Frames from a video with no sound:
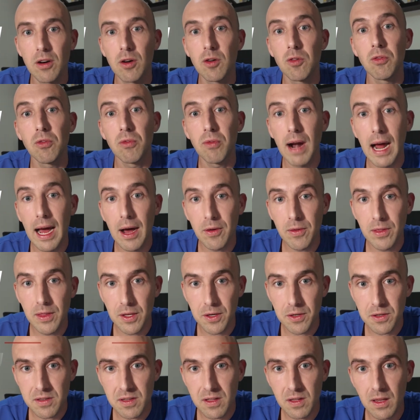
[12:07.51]
around
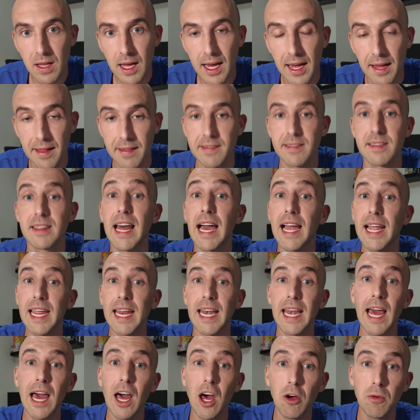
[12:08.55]
those clients that
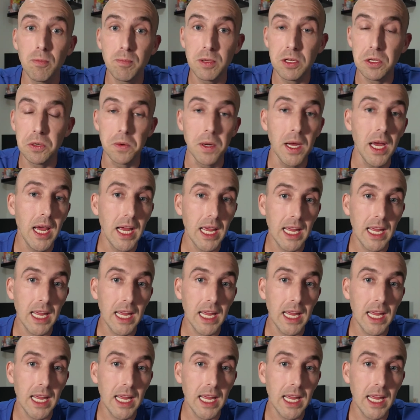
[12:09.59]
can help you